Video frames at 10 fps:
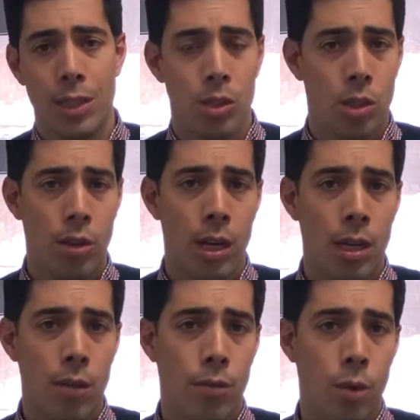
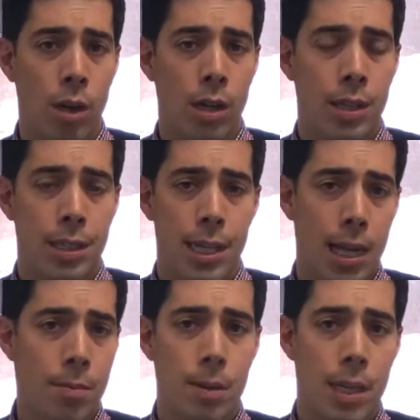screening for
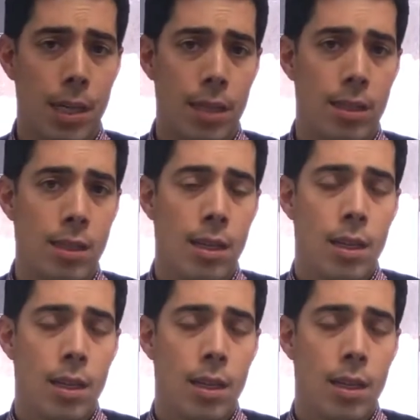diabetes.